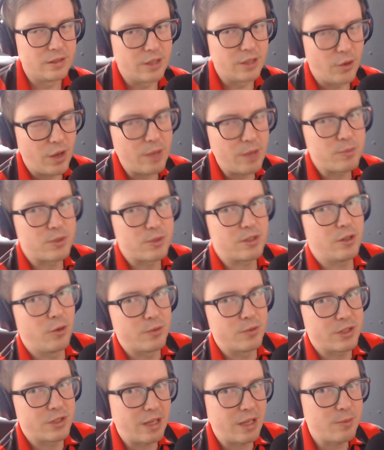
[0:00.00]
now.
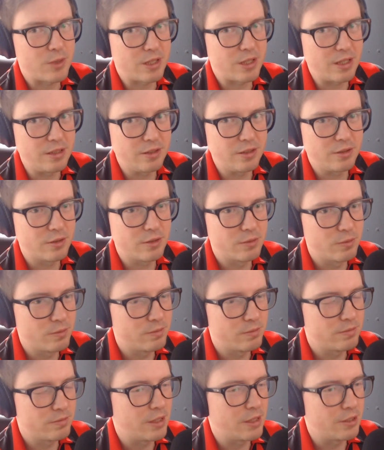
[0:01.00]
Hibs sign
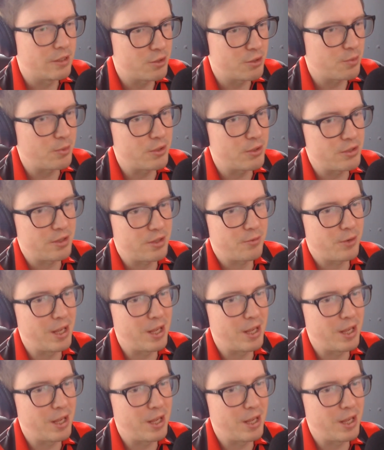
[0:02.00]
hundreds of players